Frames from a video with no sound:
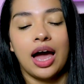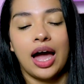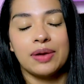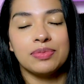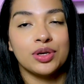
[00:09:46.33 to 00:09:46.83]

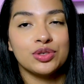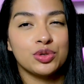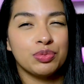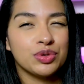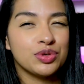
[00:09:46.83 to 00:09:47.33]
I'm not
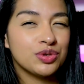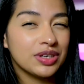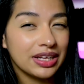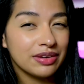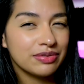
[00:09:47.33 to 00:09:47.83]
supposed to
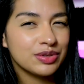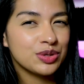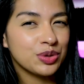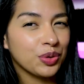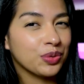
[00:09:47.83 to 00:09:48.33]
leave.
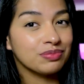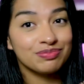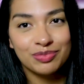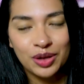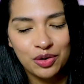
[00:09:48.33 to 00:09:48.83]
So
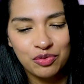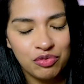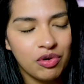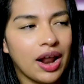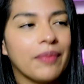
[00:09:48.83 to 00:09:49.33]

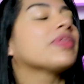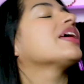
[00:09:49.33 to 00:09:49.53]
voilà.